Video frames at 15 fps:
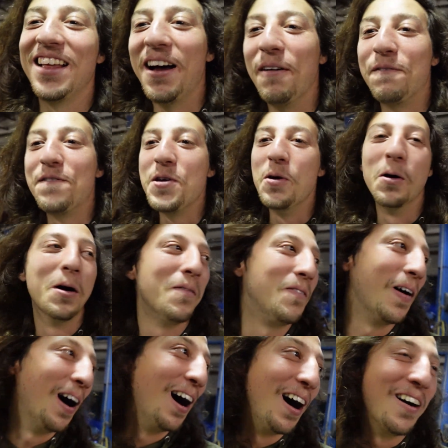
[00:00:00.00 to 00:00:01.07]
the fuel
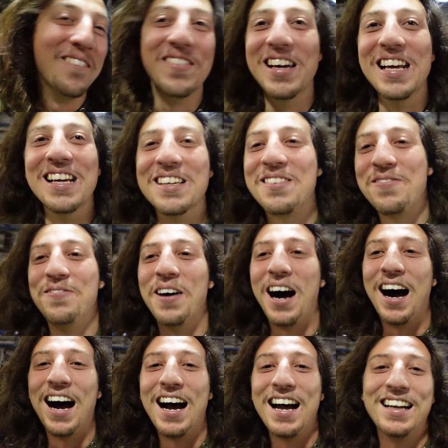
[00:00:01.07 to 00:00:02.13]
pump is
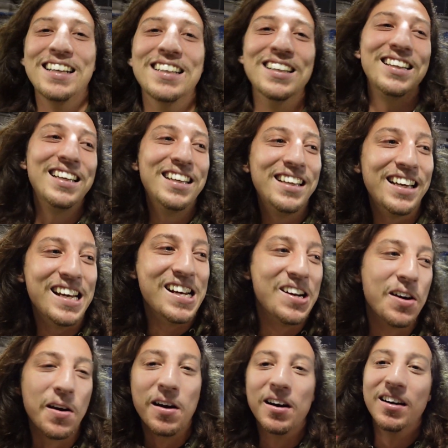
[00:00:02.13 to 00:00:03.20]
finally
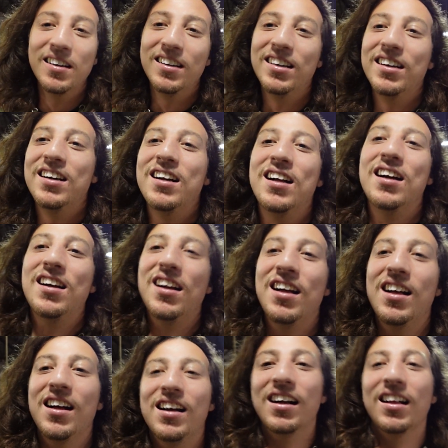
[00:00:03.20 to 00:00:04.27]
here.
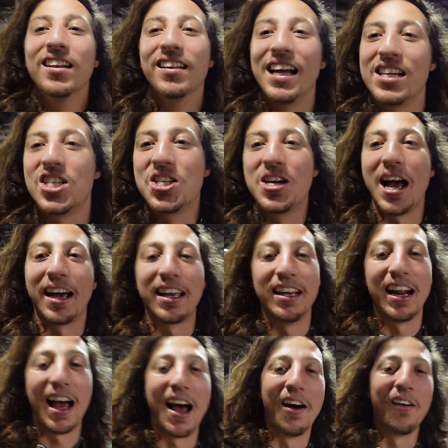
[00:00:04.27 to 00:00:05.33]
Let's check
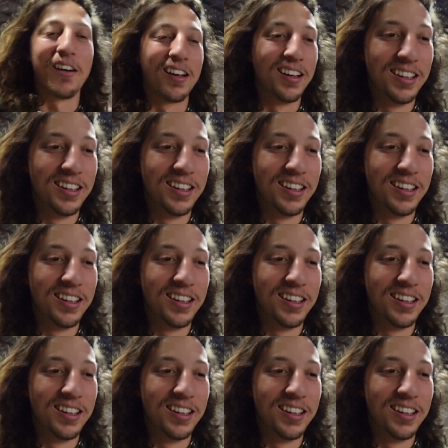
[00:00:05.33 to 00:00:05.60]
it out.